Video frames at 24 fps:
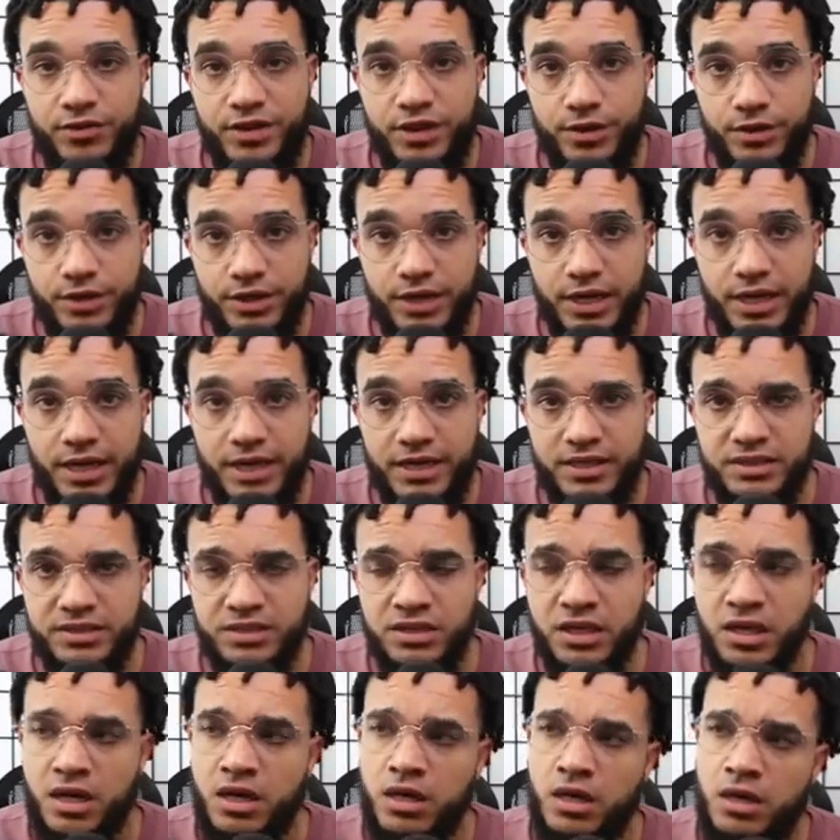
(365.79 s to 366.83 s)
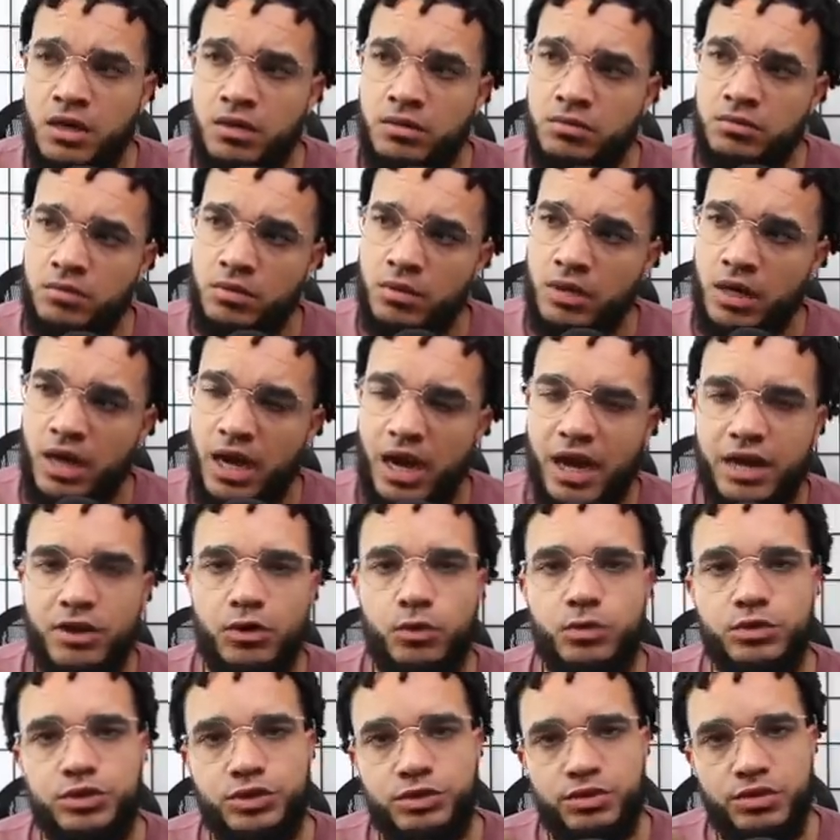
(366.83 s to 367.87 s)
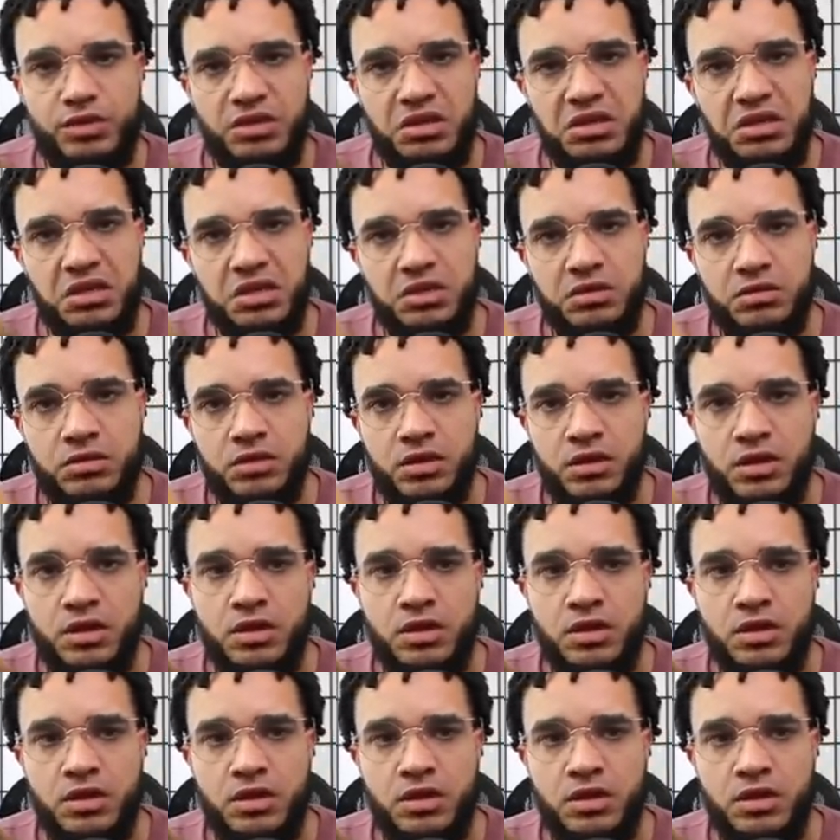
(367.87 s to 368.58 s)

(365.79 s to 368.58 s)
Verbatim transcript: here, guys, I know what you're thinking.